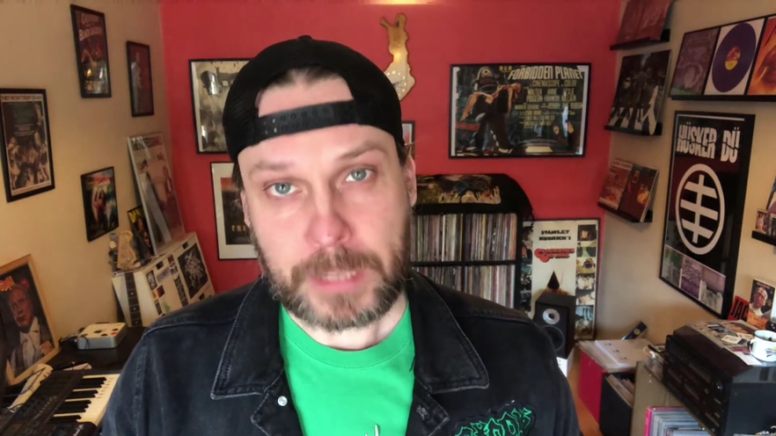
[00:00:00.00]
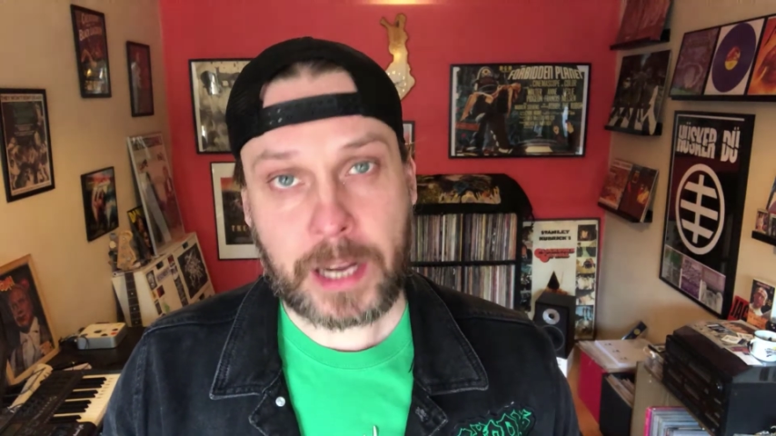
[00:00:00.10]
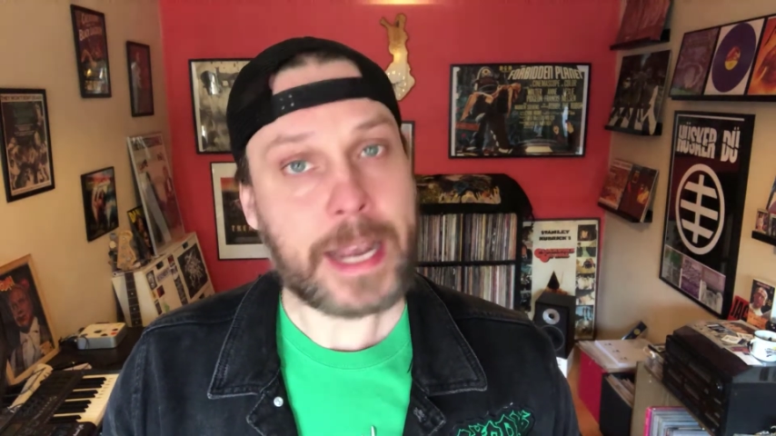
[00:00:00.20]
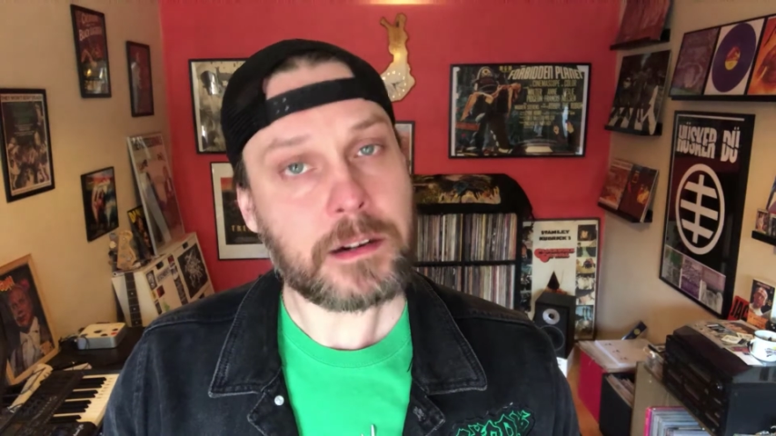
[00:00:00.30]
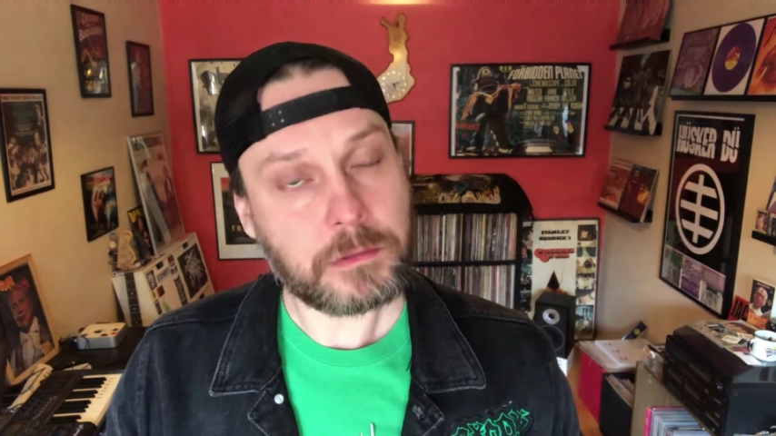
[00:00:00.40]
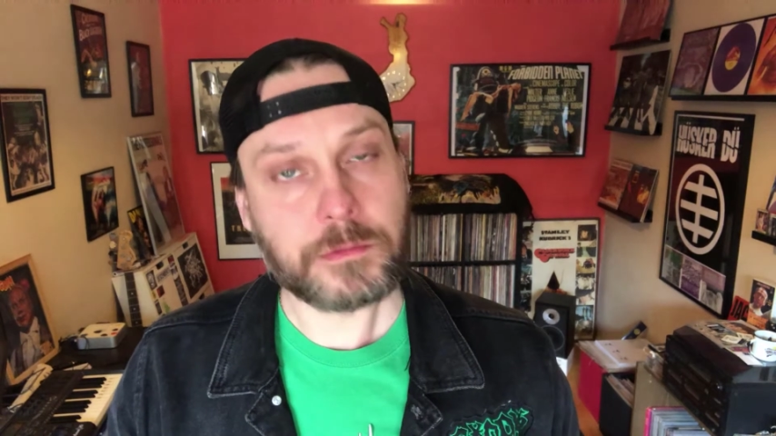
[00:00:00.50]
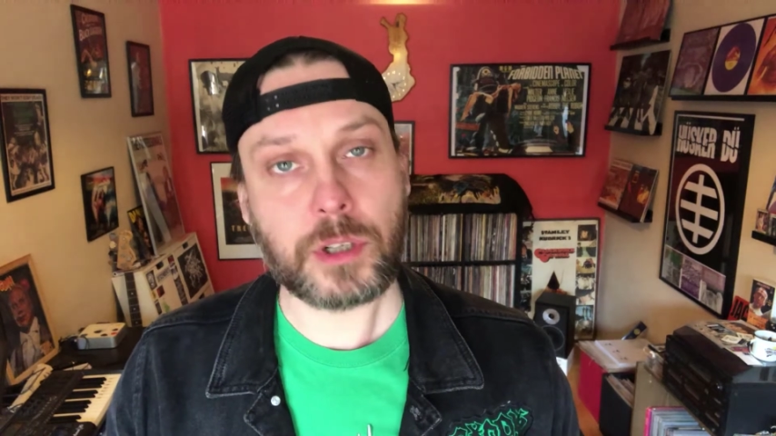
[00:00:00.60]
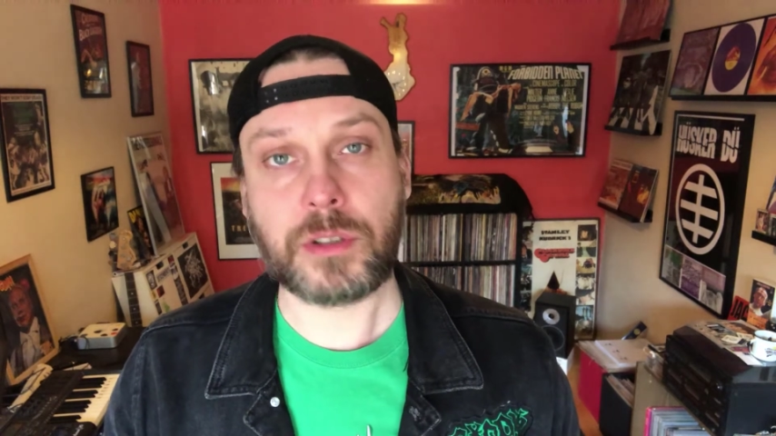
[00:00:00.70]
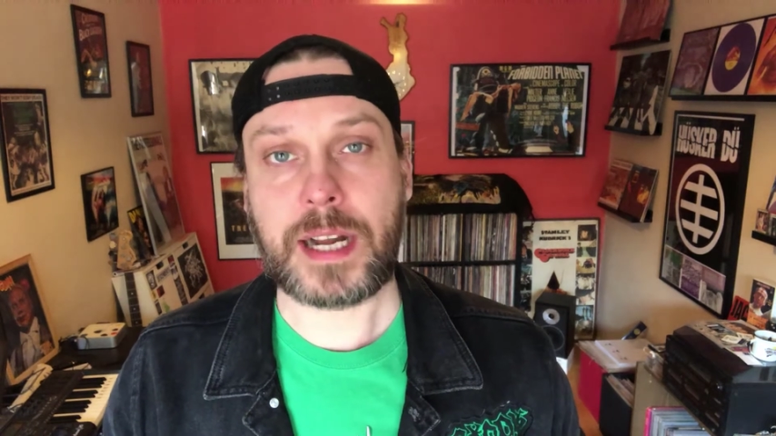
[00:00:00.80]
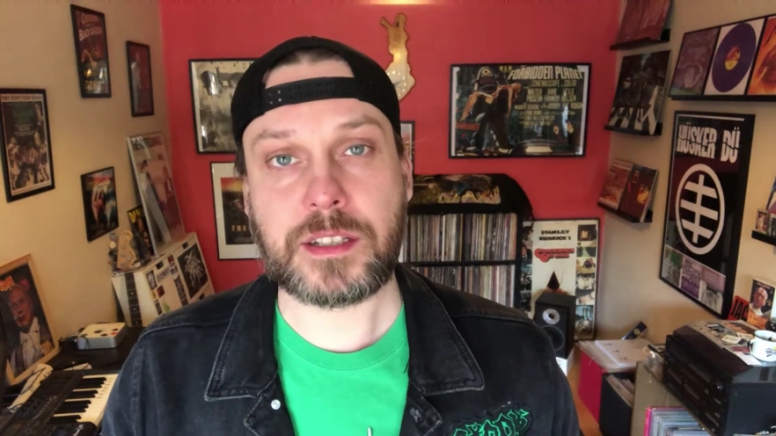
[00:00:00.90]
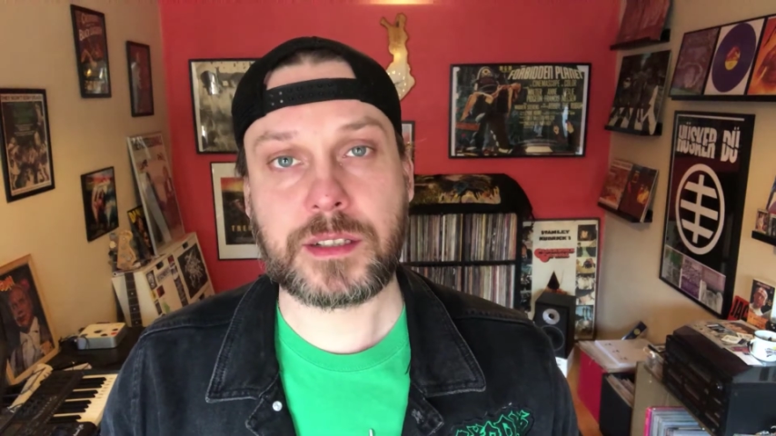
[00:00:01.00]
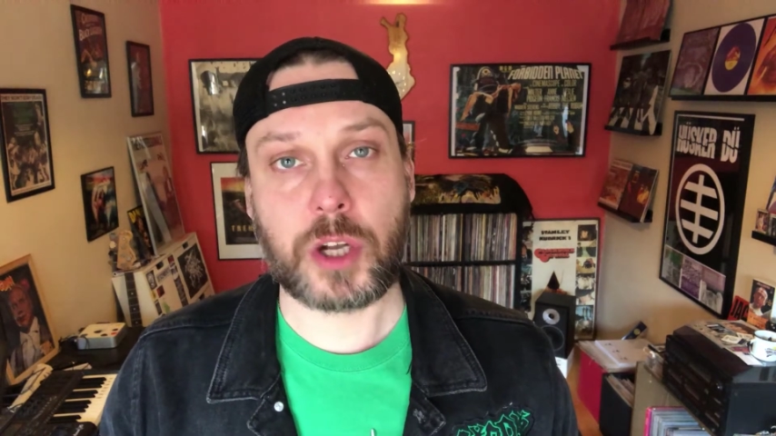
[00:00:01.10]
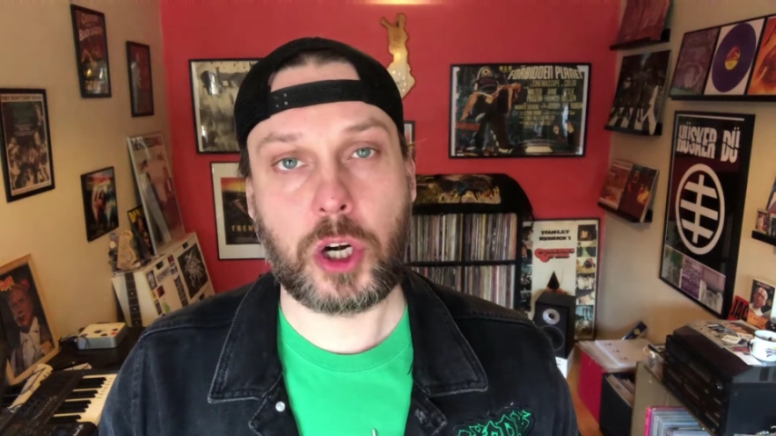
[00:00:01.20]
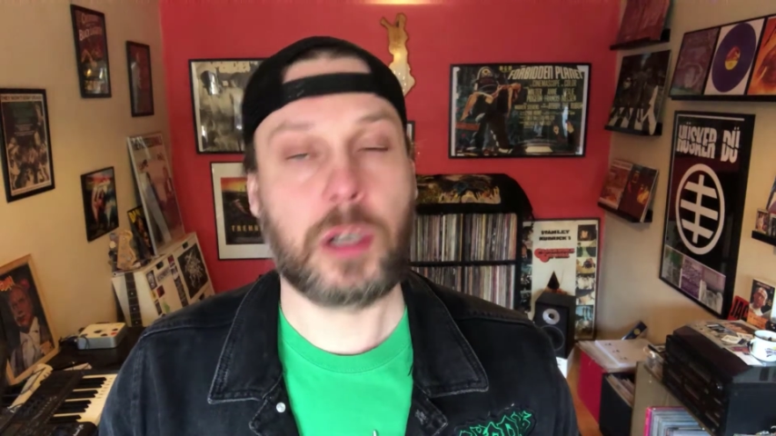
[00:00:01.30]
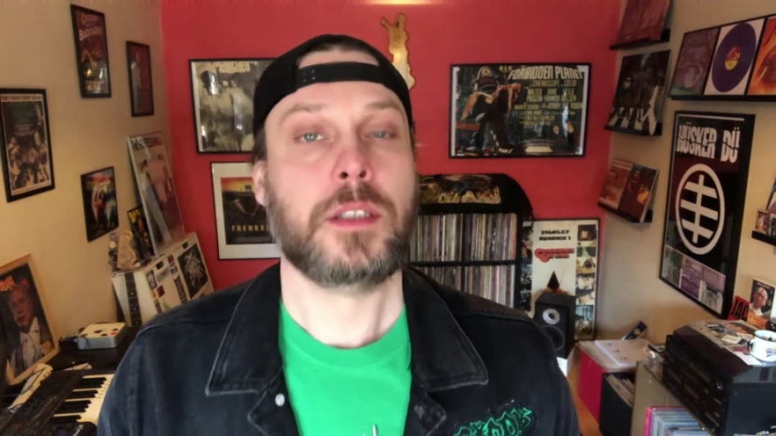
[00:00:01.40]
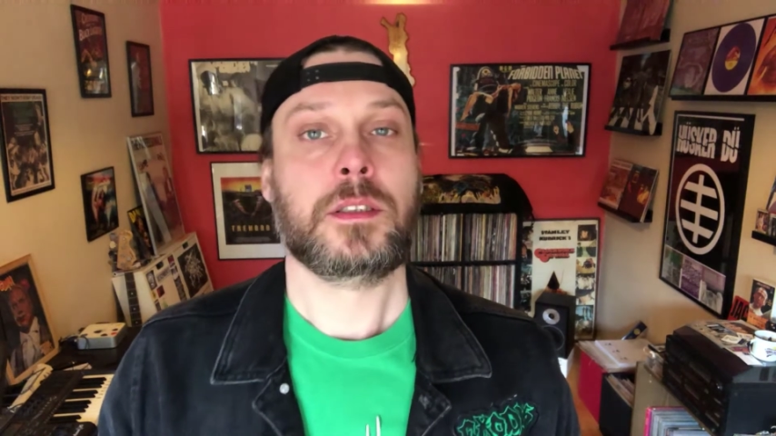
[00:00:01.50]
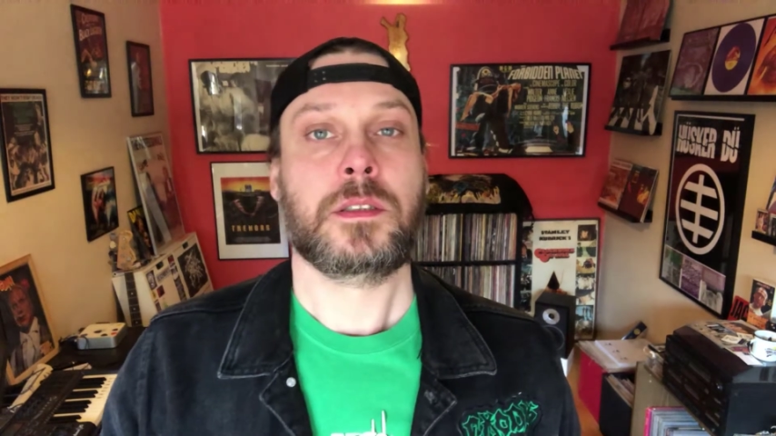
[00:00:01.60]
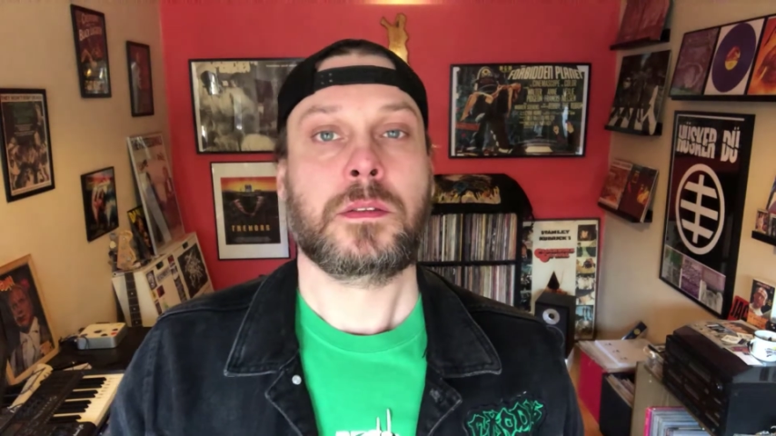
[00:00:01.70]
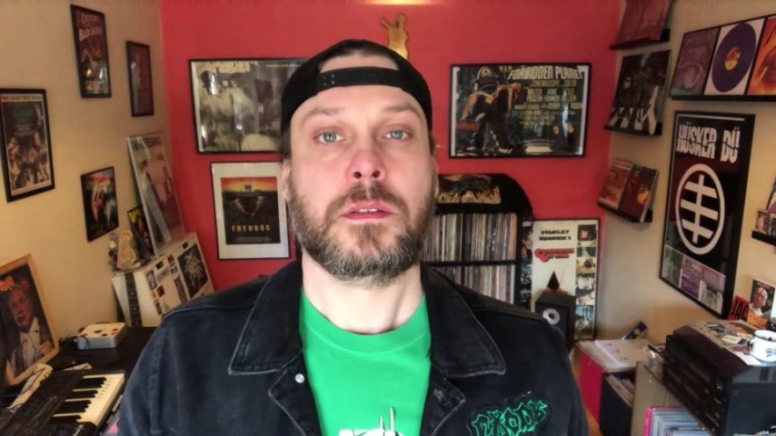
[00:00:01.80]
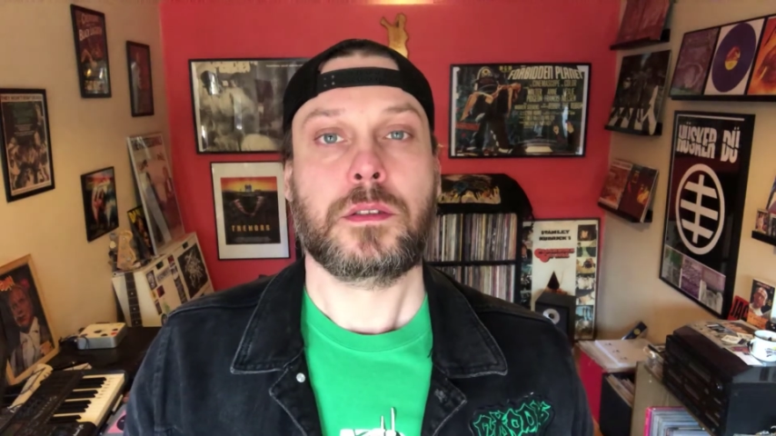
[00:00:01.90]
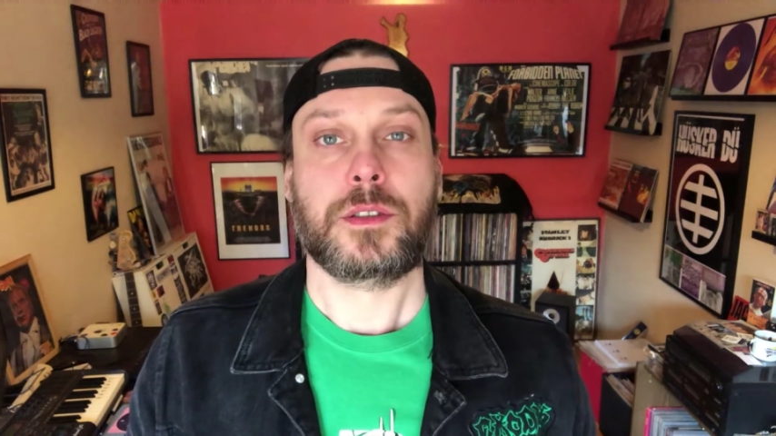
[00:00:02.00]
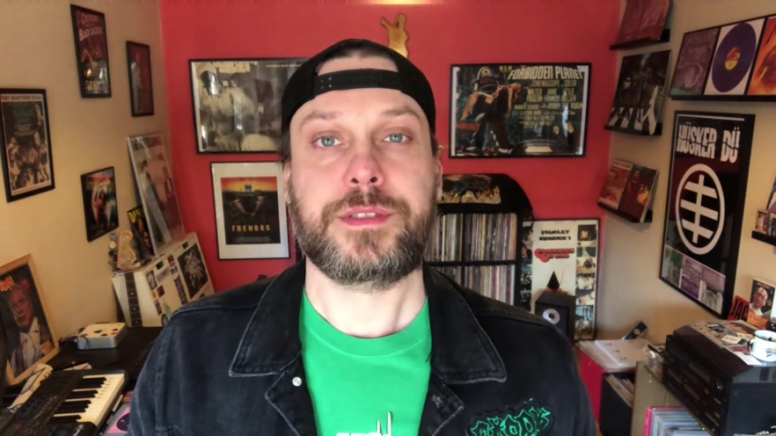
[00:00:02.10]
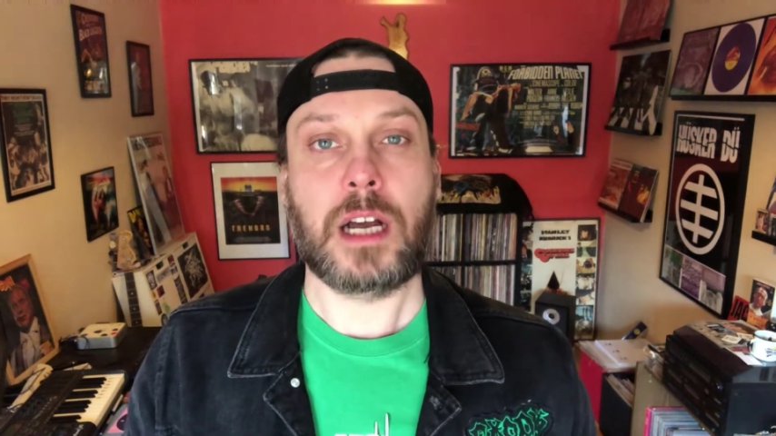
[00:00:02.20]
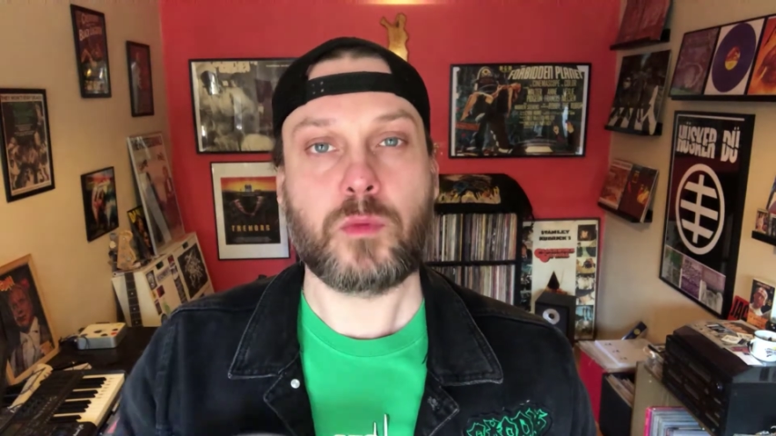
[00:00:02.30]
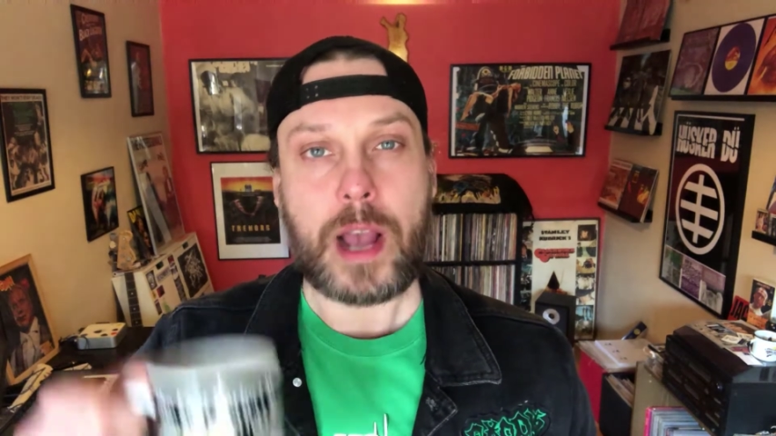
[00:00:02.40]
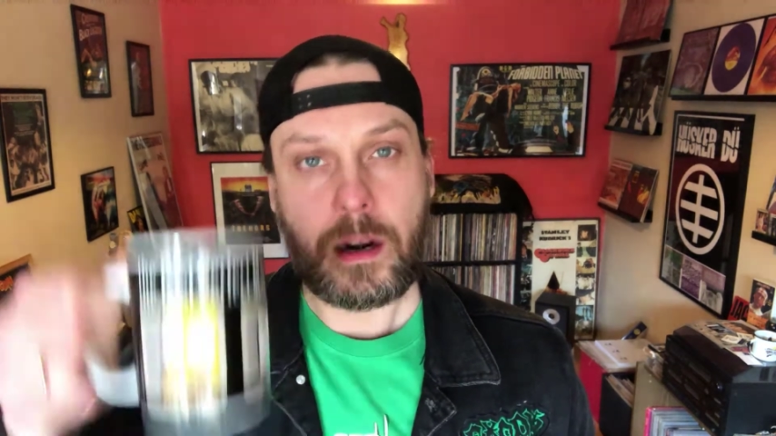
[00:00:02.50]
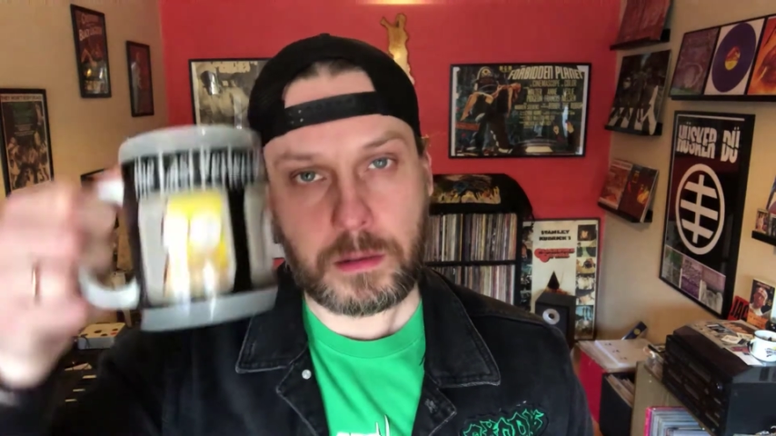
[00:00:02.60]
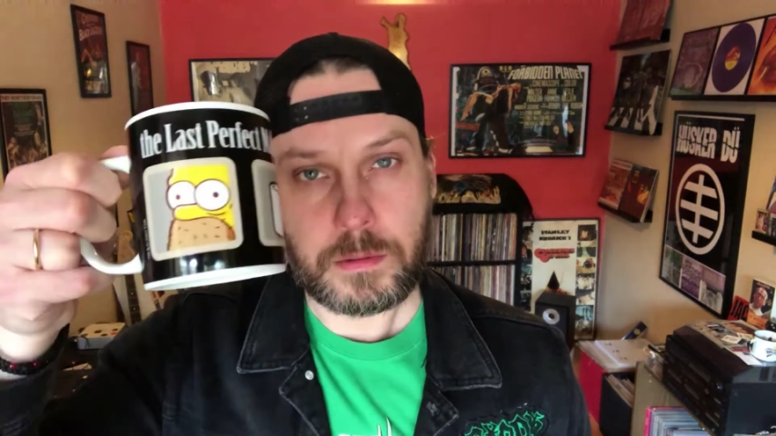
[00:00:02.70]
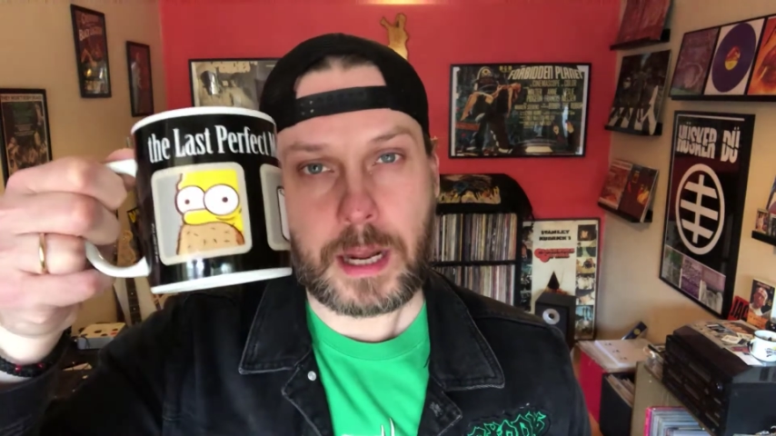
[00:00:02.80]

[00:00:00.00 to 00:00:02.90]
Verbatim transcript: Again, congrats, sir. You've done well,